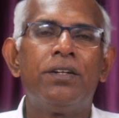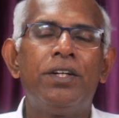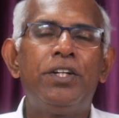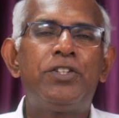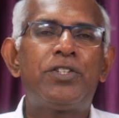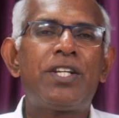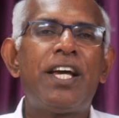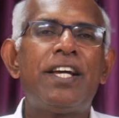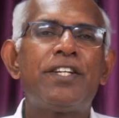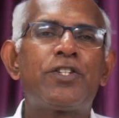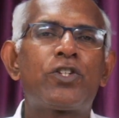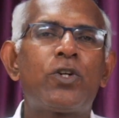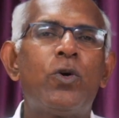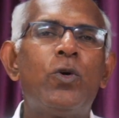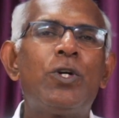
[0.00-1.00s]
It says,
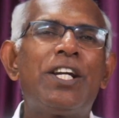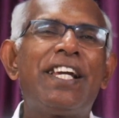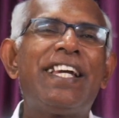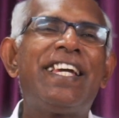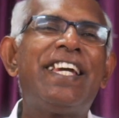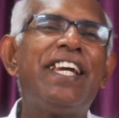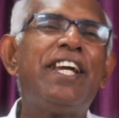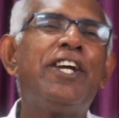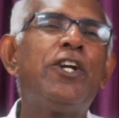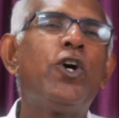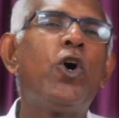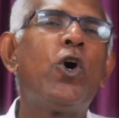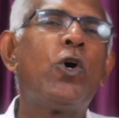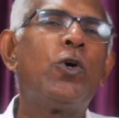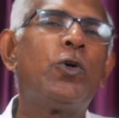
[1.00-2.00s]
only He
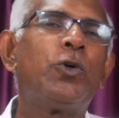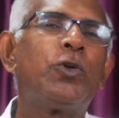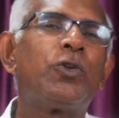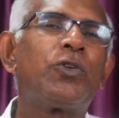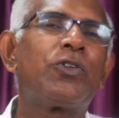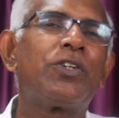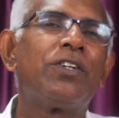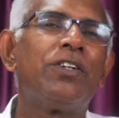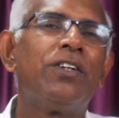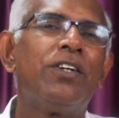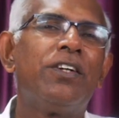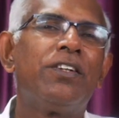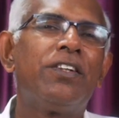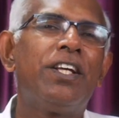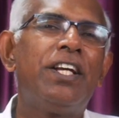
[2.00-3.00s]
knows
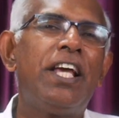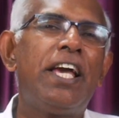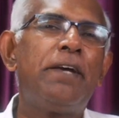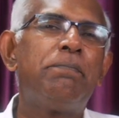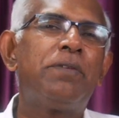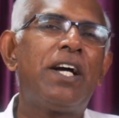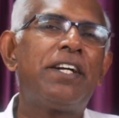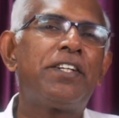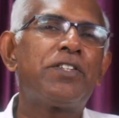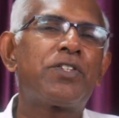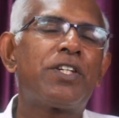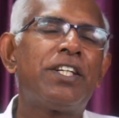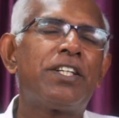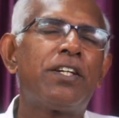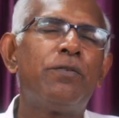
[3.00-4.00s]
the name that is
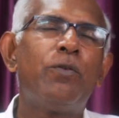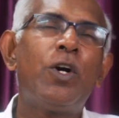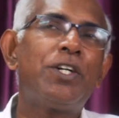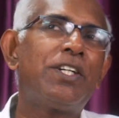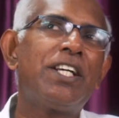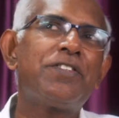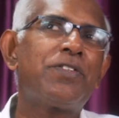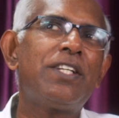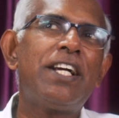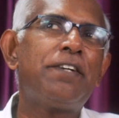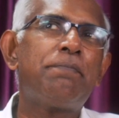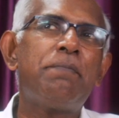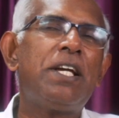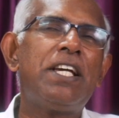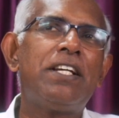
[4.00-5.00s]
written. What does
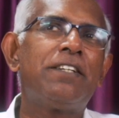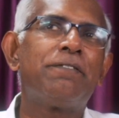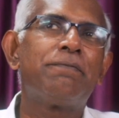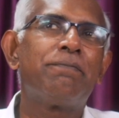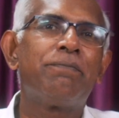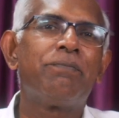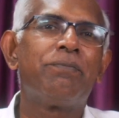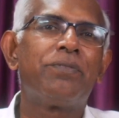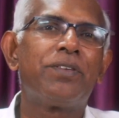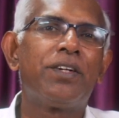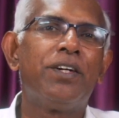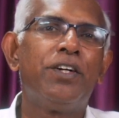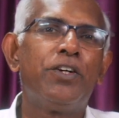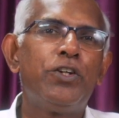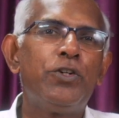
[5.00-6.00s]
that mean?
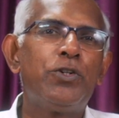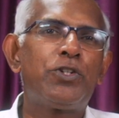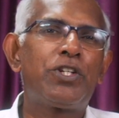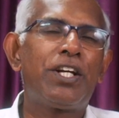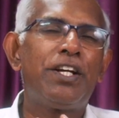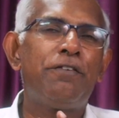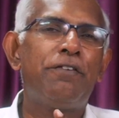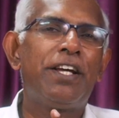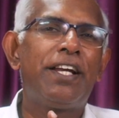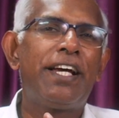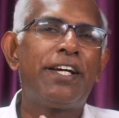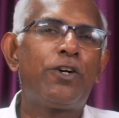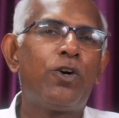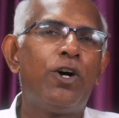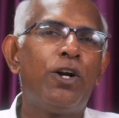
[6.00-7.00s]
Usually, when I
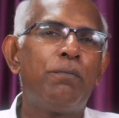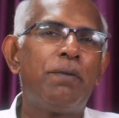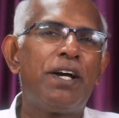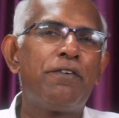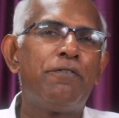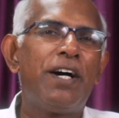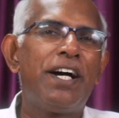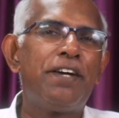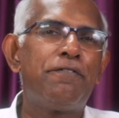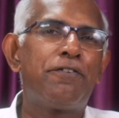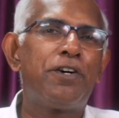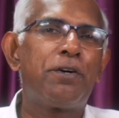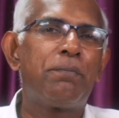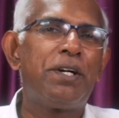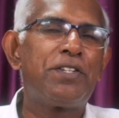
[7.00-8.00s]
call my wife
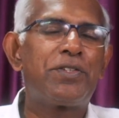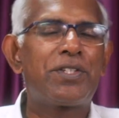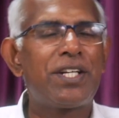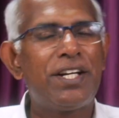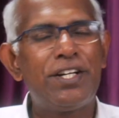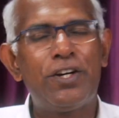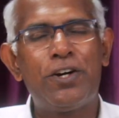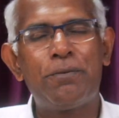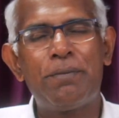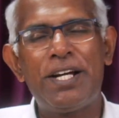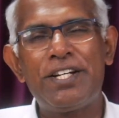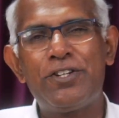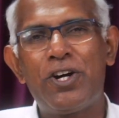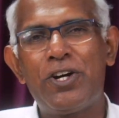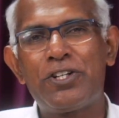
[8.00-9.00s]
or my son or
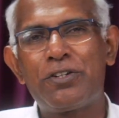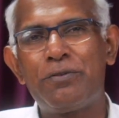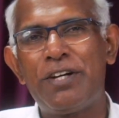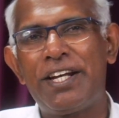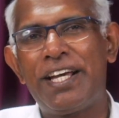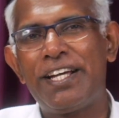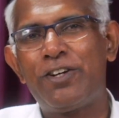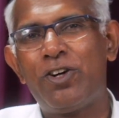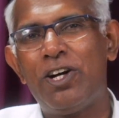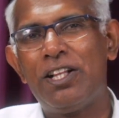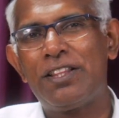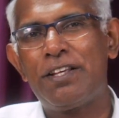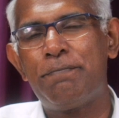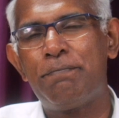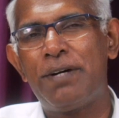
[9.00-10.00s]
my daughter, when I
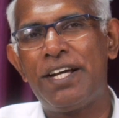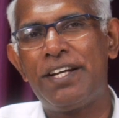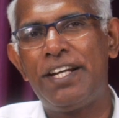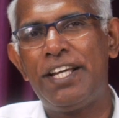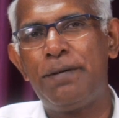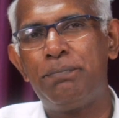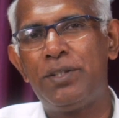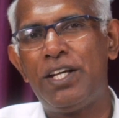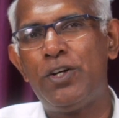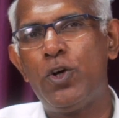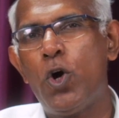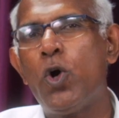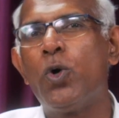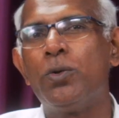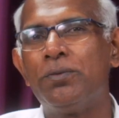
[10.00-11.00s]
call them by name, they
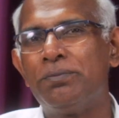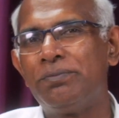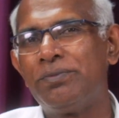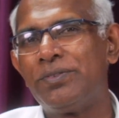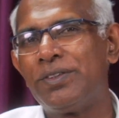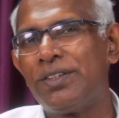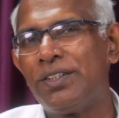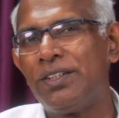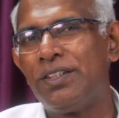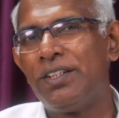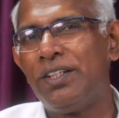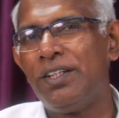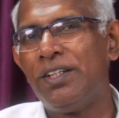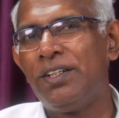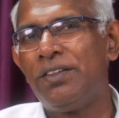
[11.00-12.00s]
know
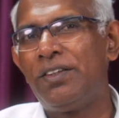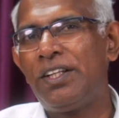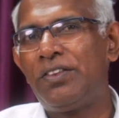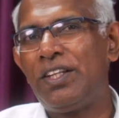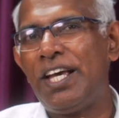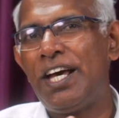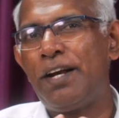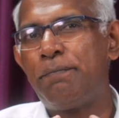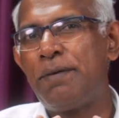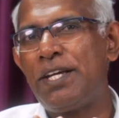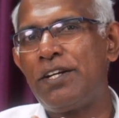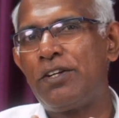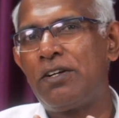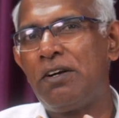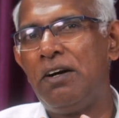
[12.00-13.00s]
that they are
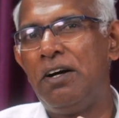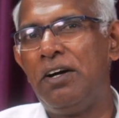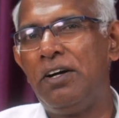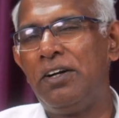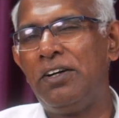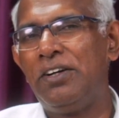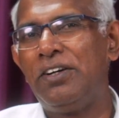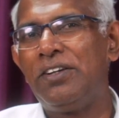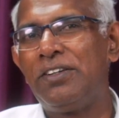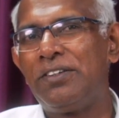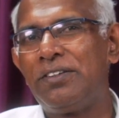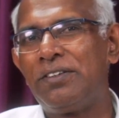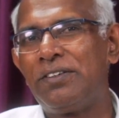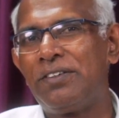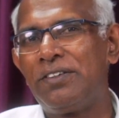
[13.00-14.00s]
being called
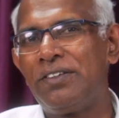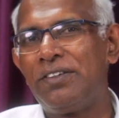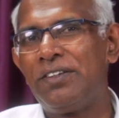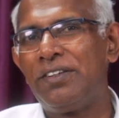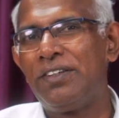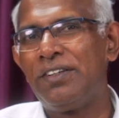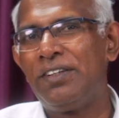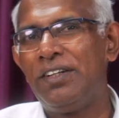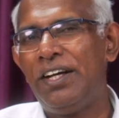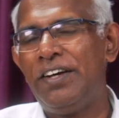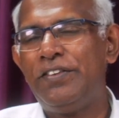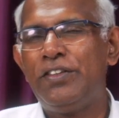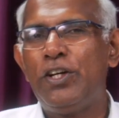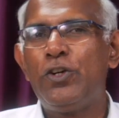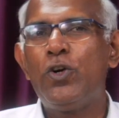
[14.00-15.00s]
and they